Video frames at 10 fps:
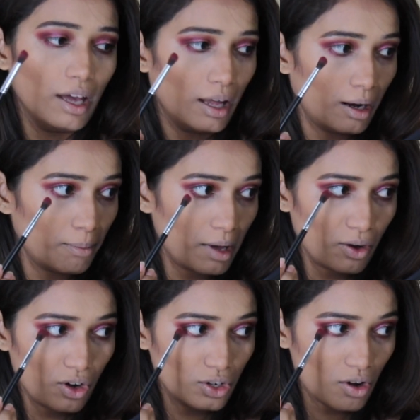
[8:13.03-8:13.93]
and I'm
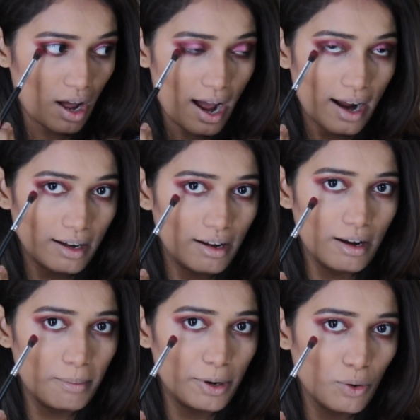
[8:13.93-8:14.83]
going to add a
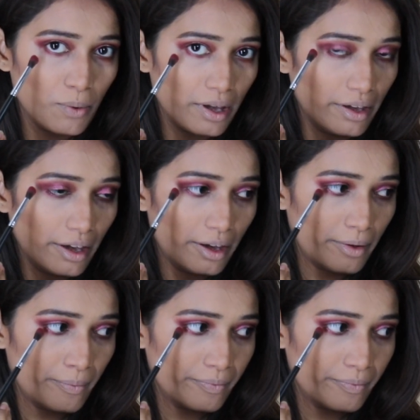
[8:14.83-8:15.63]
little bit over here.